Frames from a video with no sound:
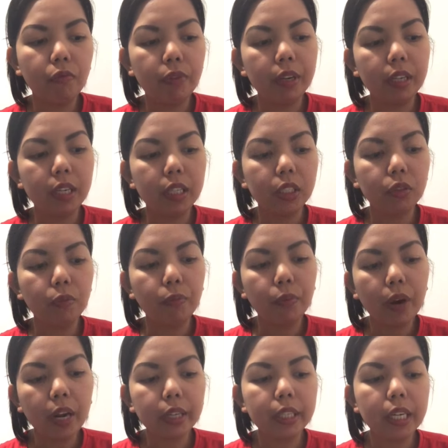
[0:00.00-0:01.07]
fitness to
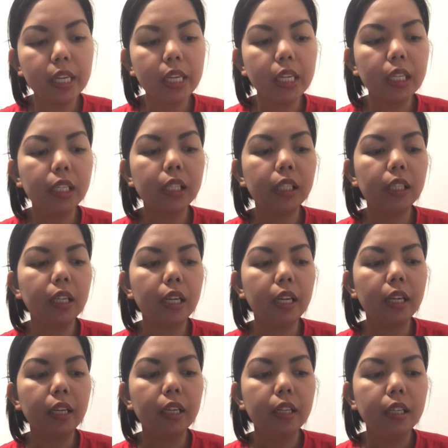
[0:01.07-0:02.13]
practice, like